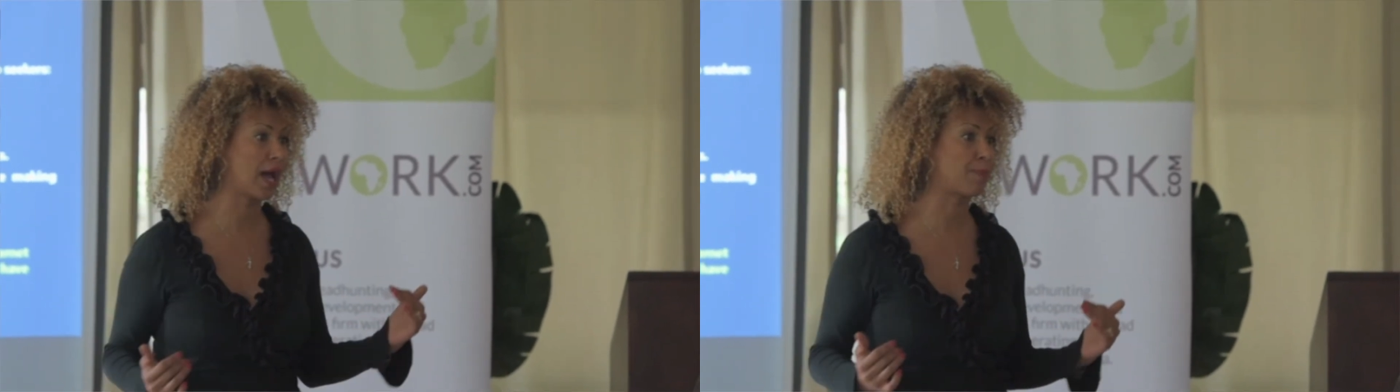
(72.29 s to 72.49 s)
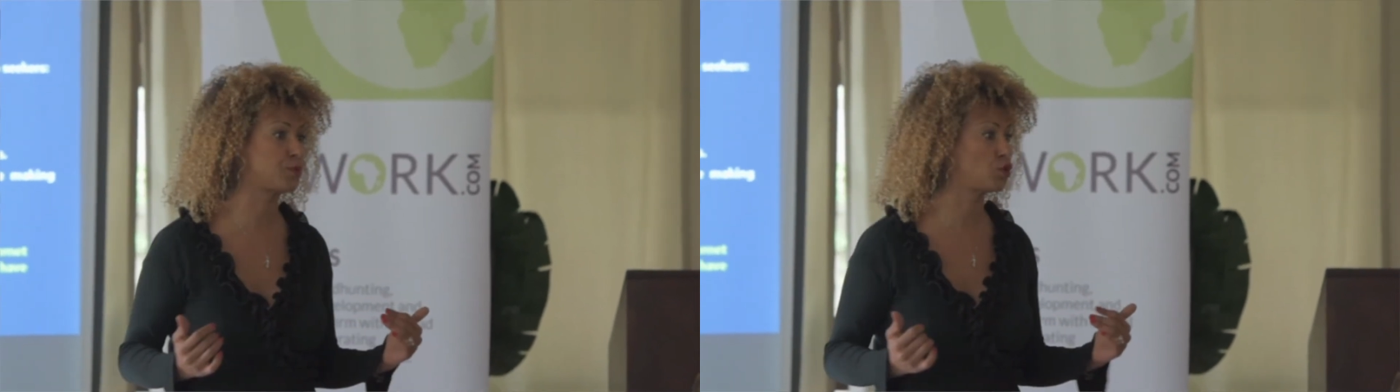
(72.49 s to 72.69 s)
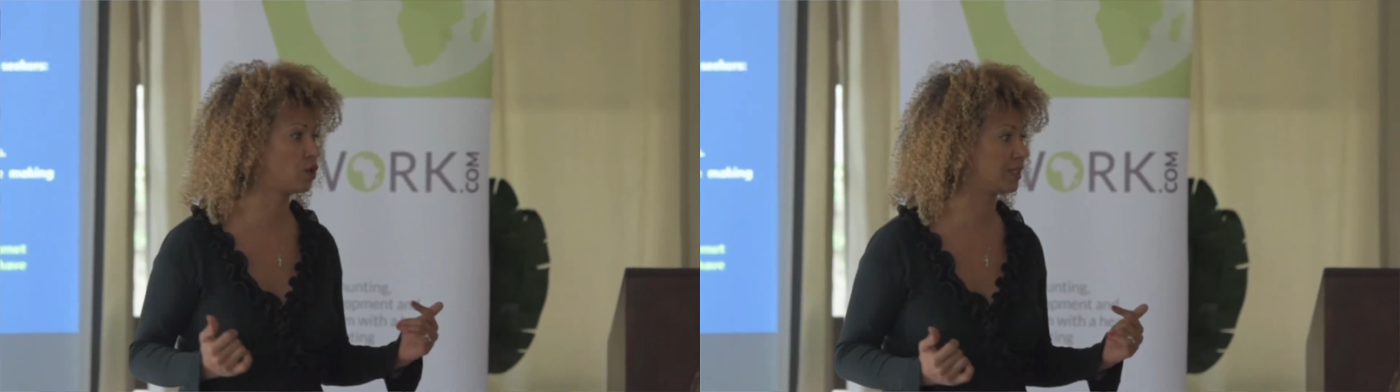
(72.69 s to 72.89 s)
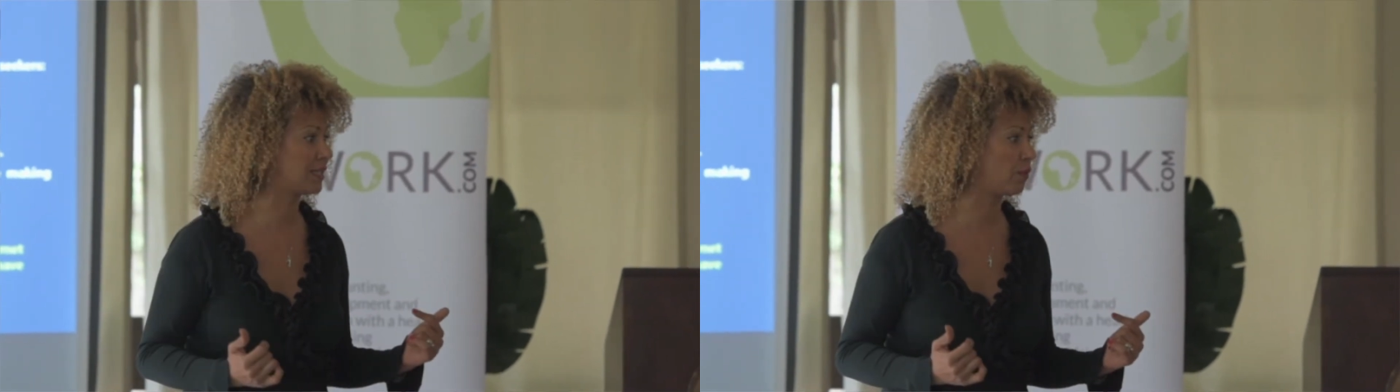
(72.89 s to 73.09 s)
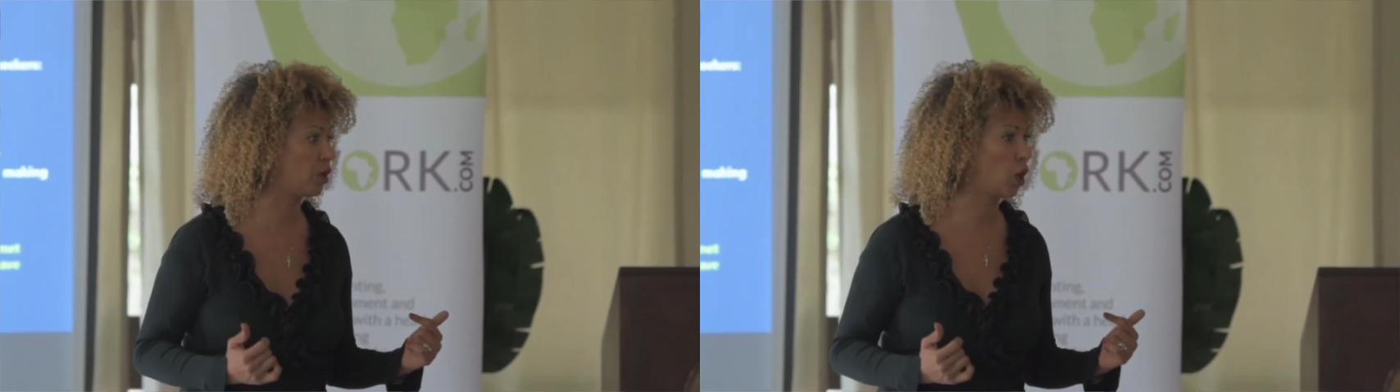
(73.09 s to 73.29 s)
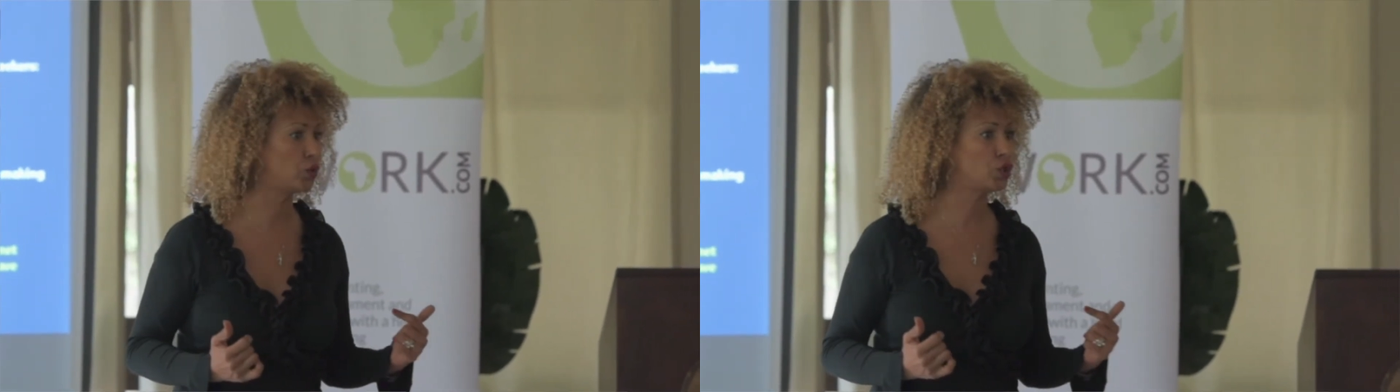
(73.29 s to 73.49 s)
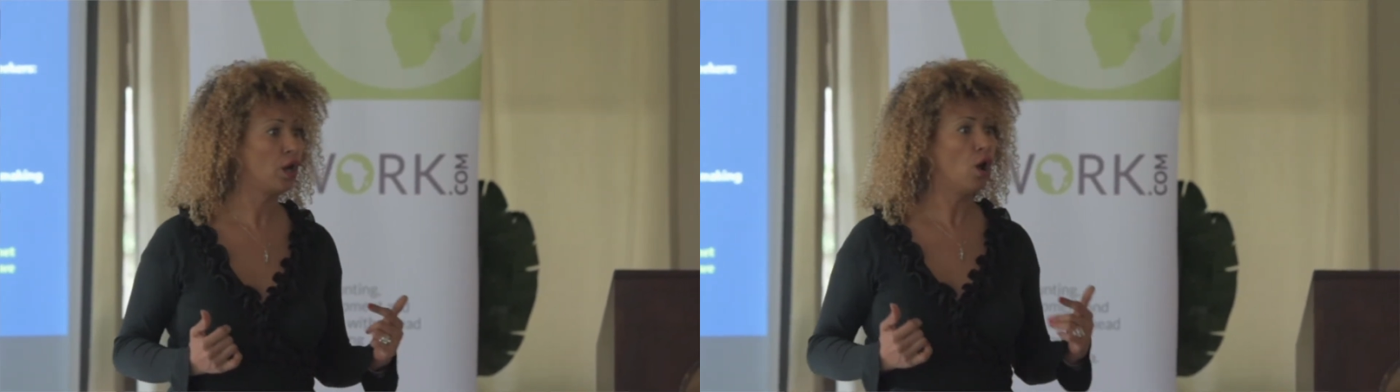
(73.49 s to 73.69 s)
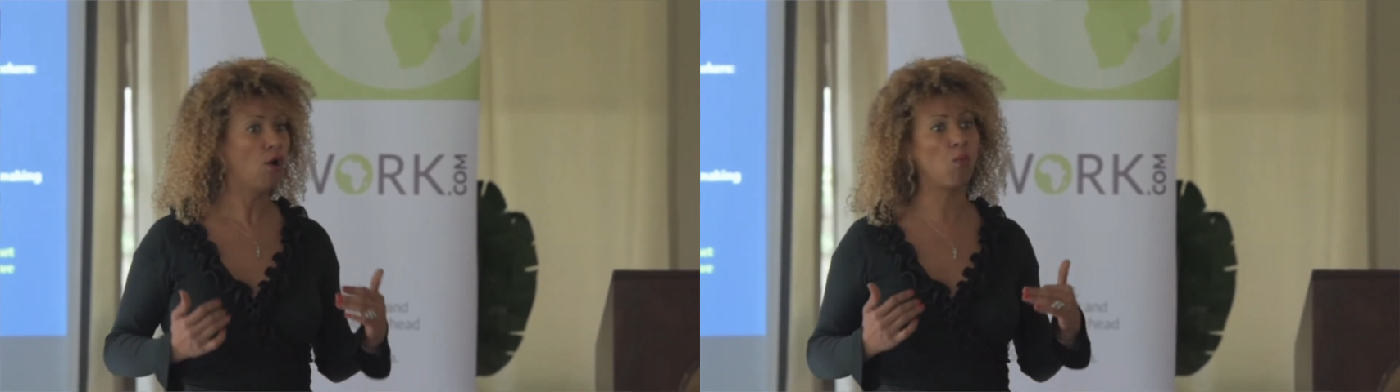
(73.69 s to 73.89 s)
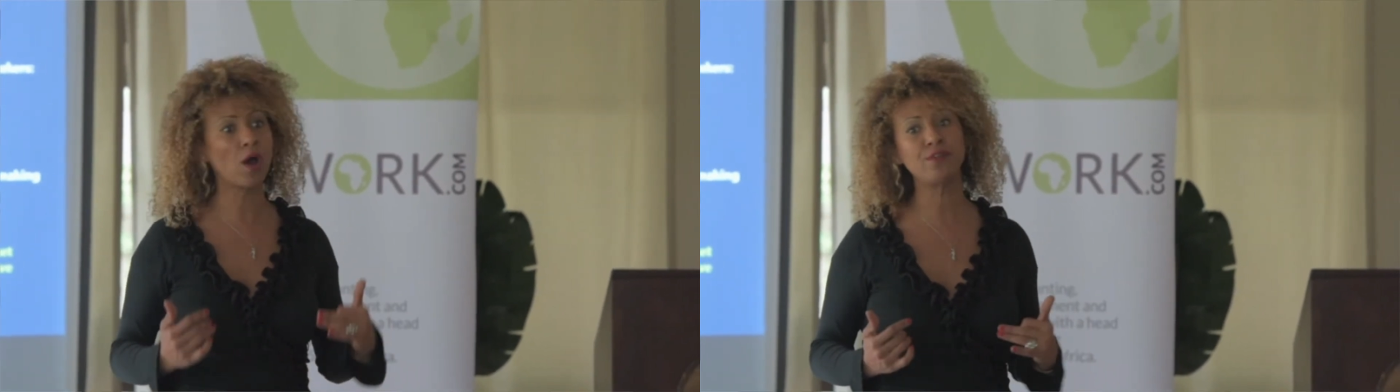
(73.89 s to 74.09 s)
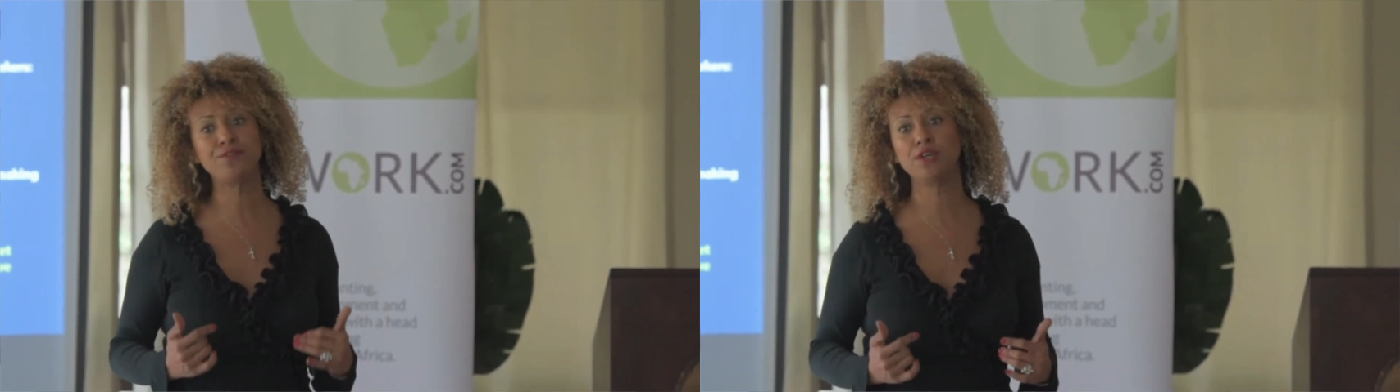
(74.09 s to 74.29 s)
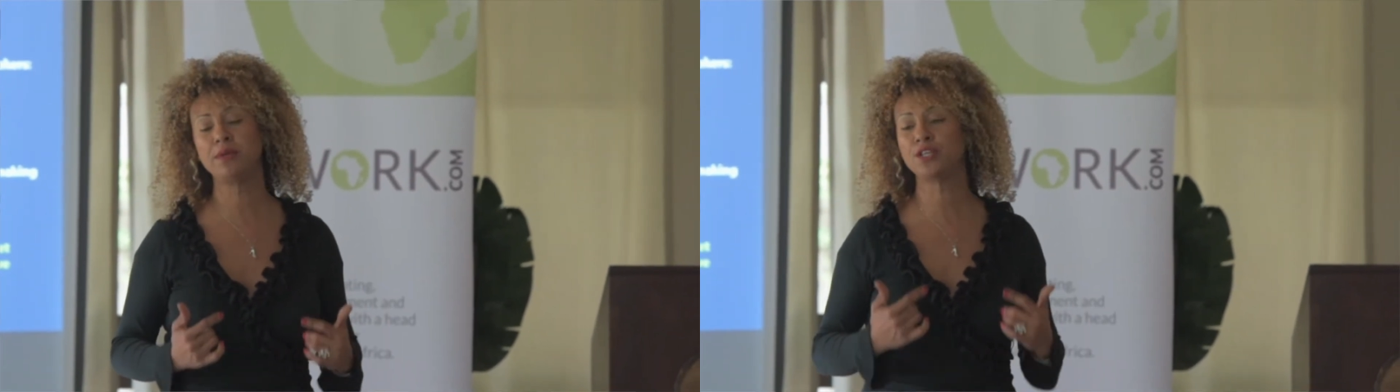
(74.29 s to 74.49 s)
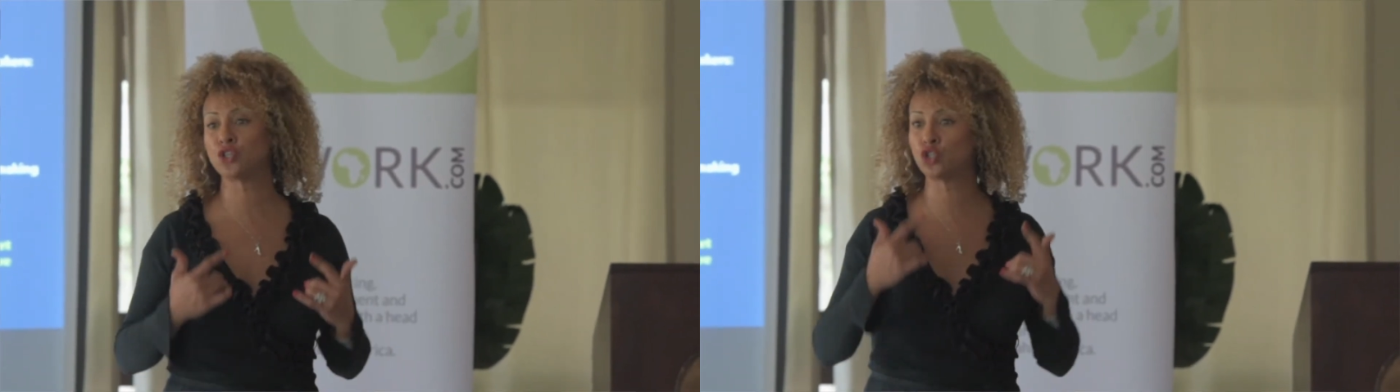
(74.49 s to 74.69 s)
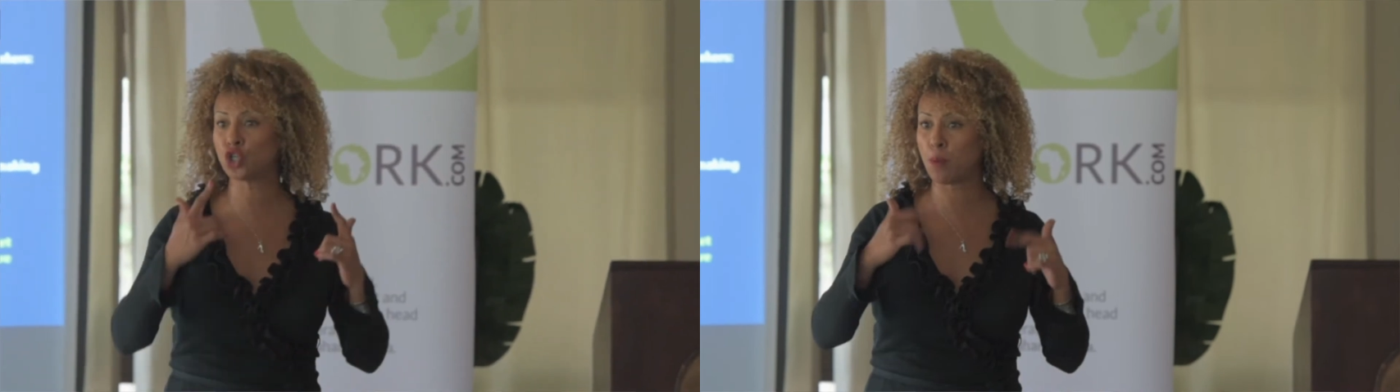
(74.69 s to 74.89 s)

make sure that my next job, I choose it